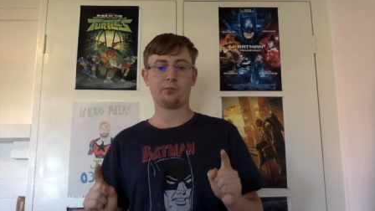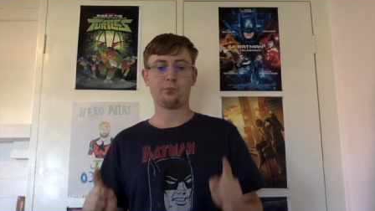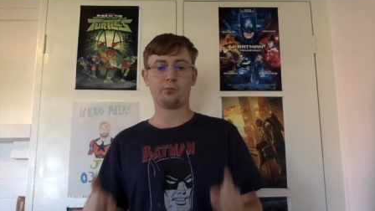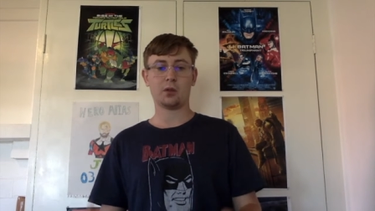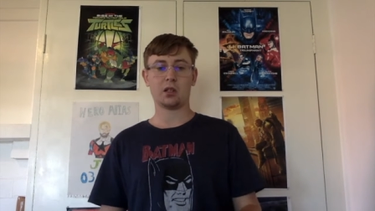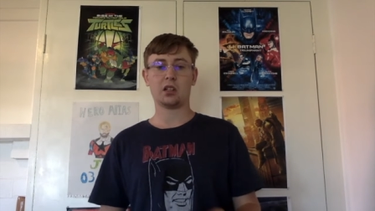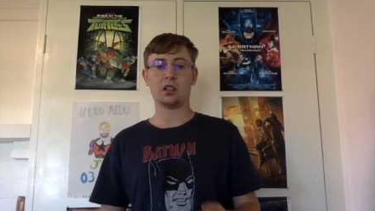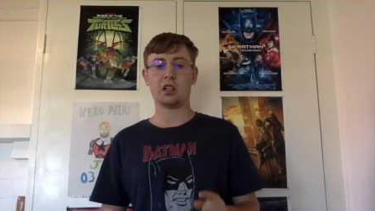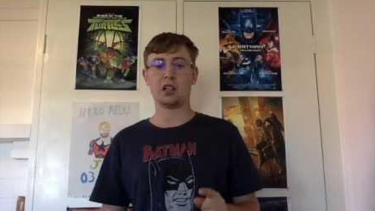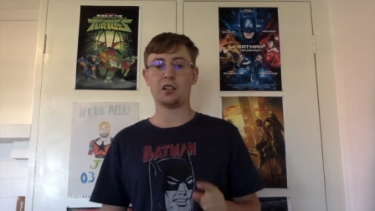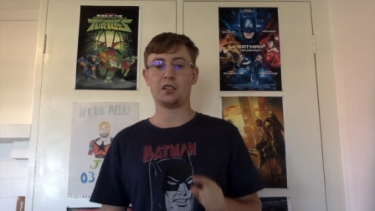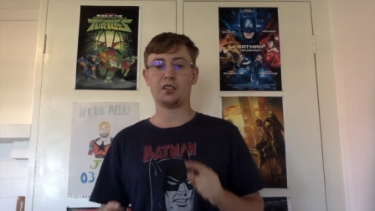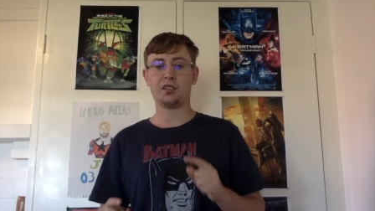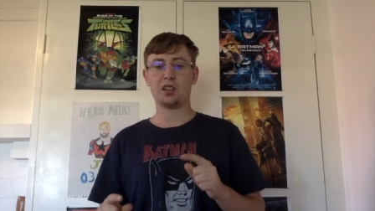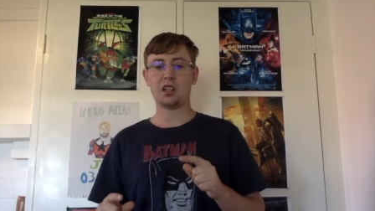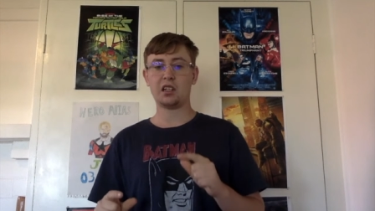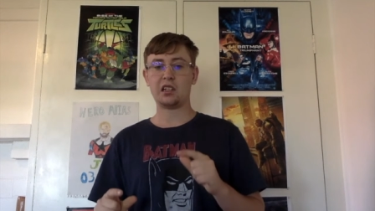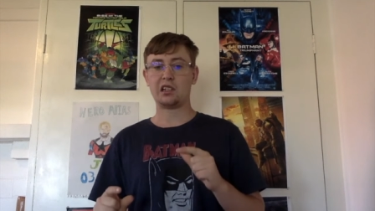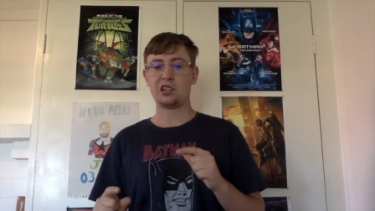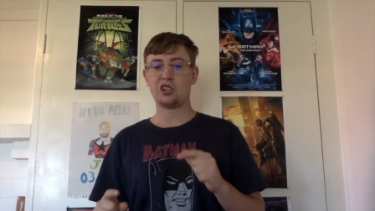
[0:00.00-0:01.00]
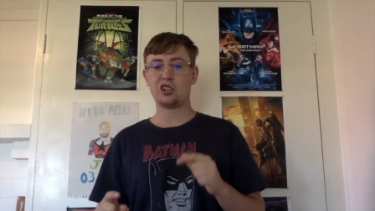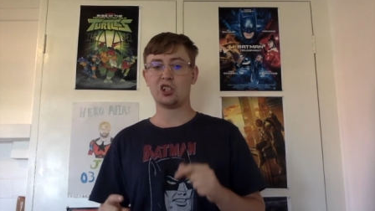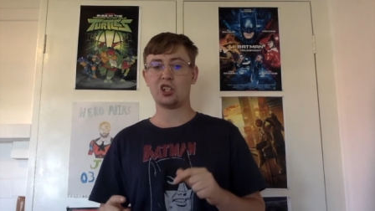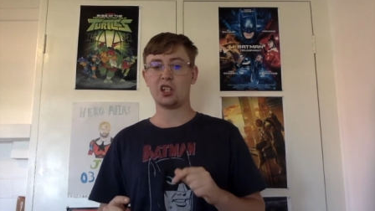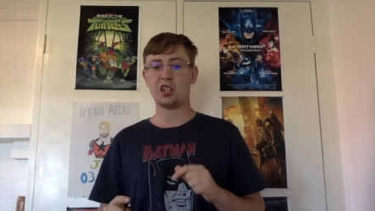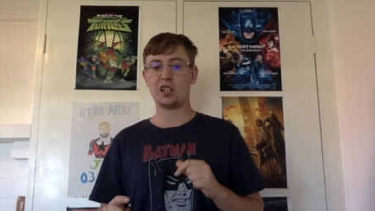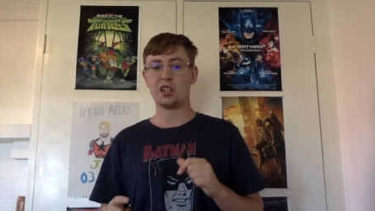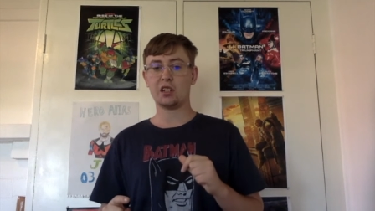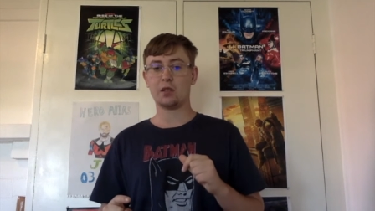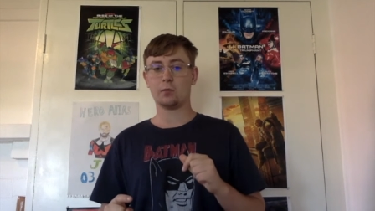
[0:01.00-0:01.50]
but I think
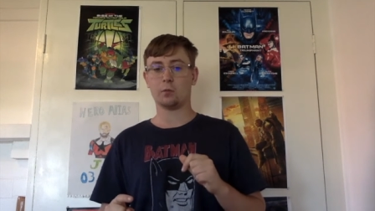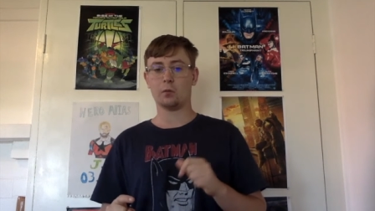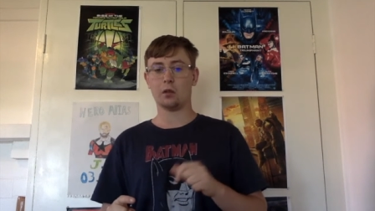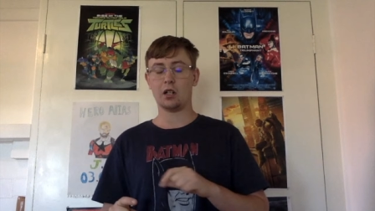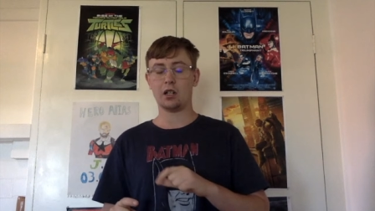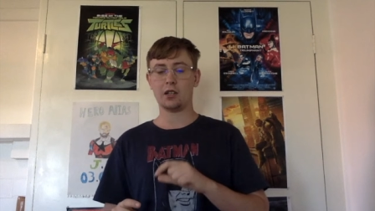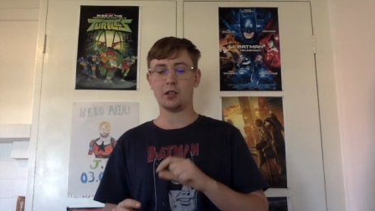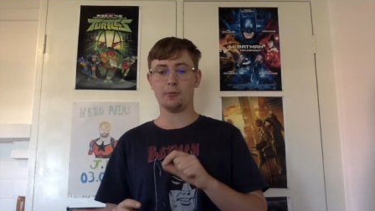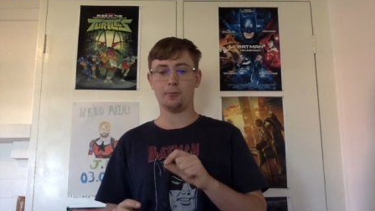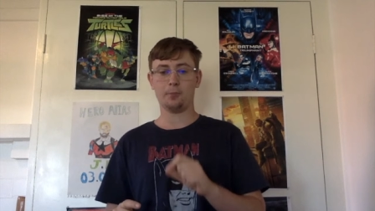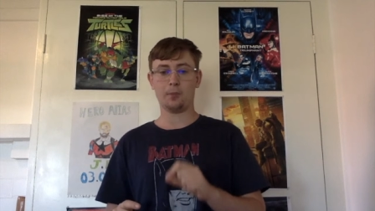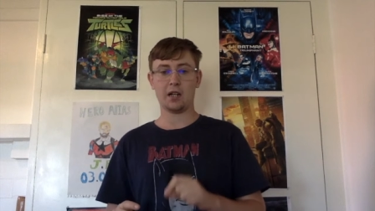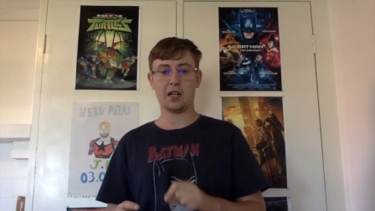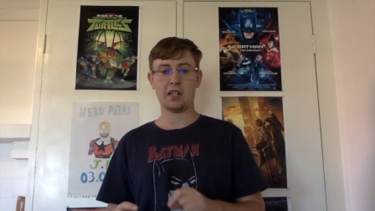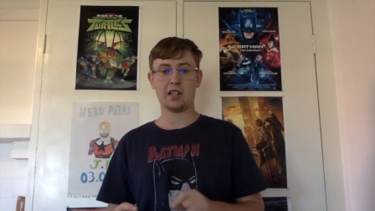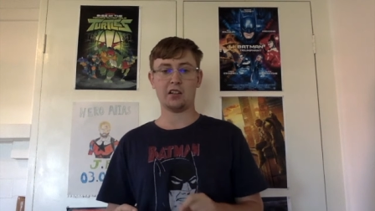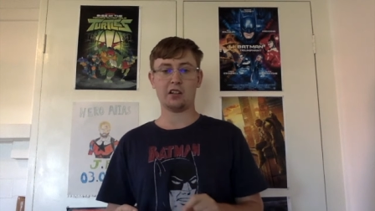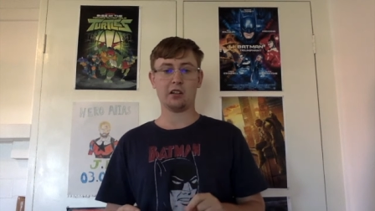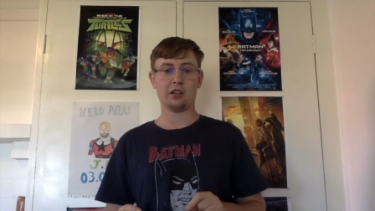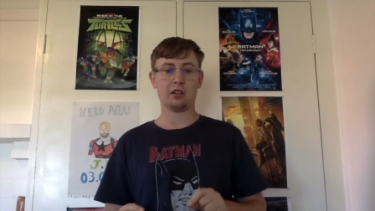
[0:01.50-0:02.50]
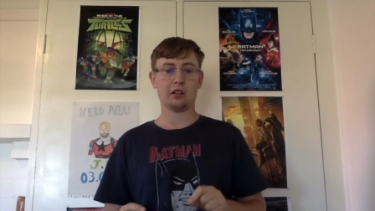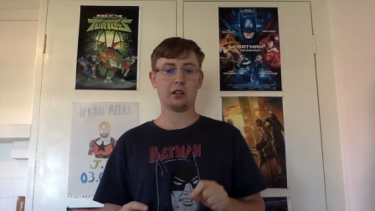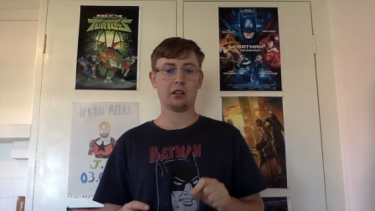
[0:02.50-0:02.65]
she is one of the better